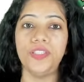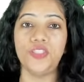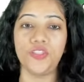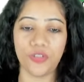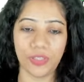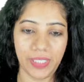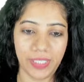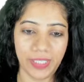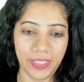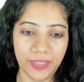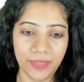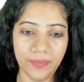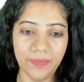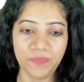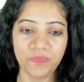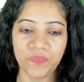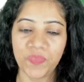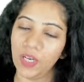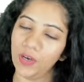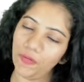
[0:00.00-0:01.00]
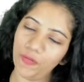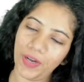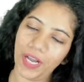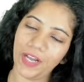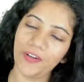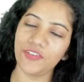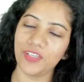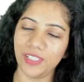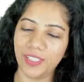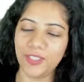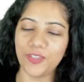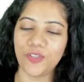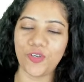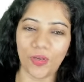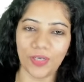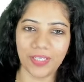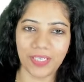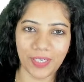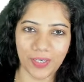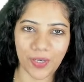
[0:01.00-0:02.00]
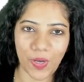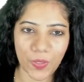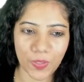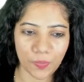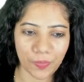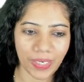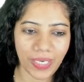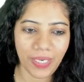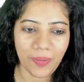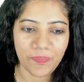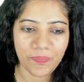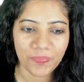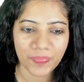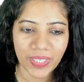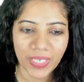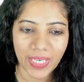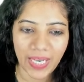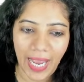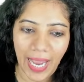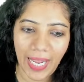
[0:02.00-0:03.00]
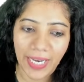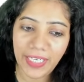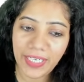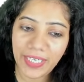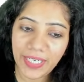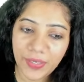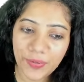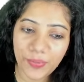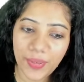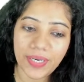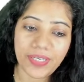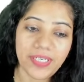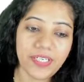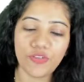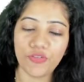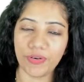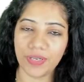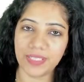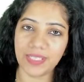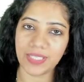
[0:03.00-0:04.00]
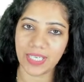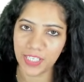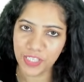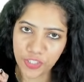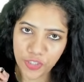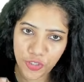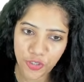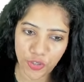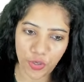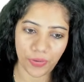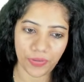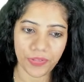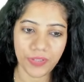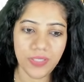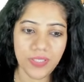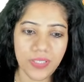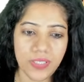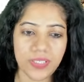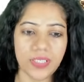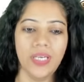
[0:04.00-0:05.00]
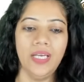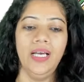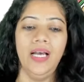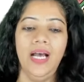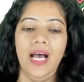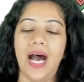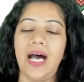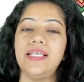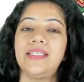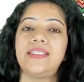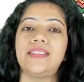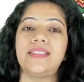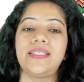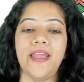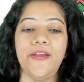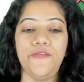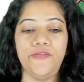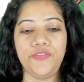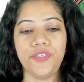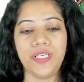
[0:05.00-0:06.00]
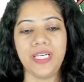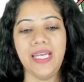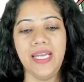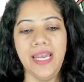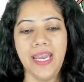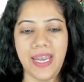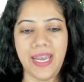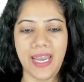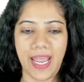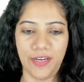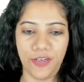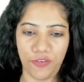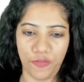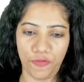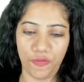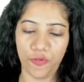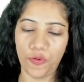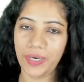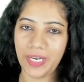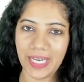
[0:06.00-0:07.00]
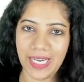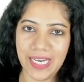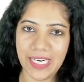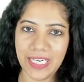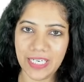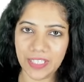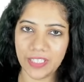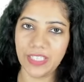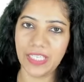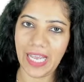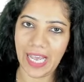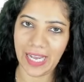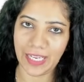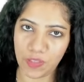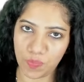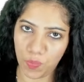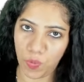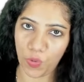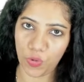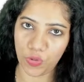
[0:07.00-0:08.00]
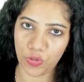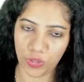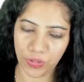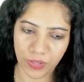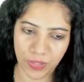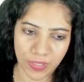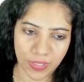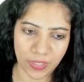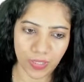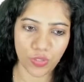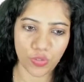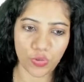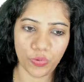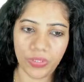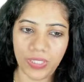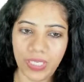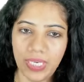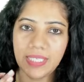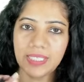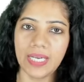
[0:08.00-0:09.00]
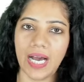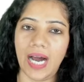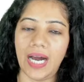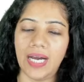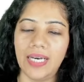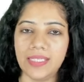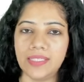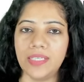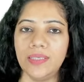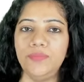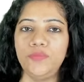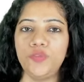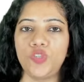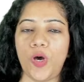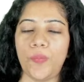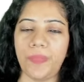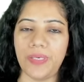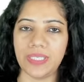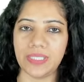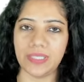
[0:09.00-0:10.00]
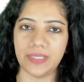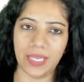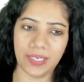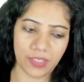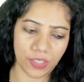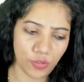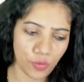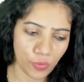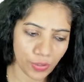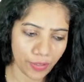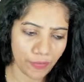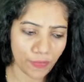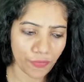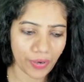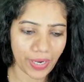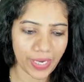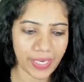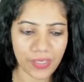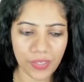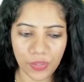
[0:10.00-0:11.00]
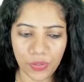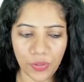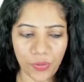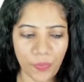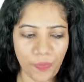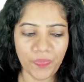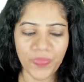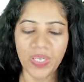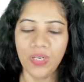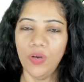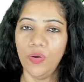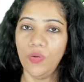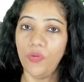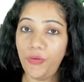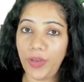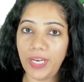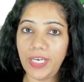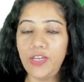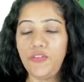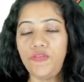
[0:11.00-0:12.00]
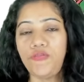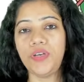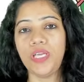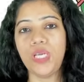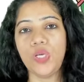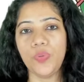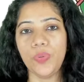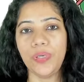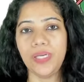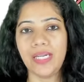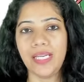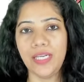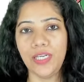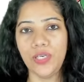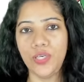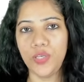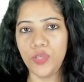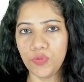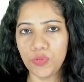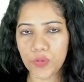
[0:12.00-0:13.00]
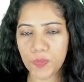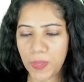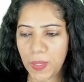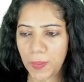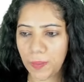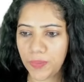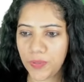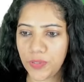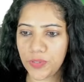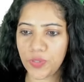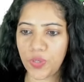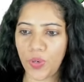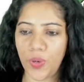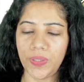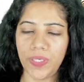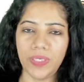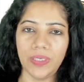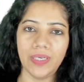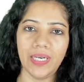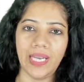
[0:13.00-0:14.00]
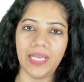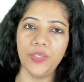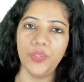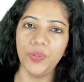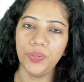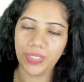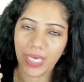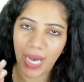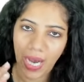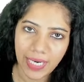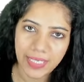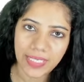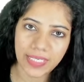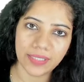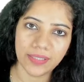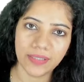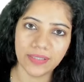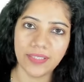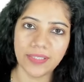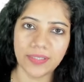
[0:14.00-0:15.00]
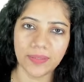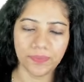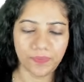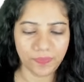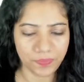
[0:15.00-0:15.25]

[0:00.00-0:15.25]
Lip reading: trillion economy, and credit risk insurance, a safety net for Indian exporters. So these are some topics that you can find, very frequently in newspapers or in like good articles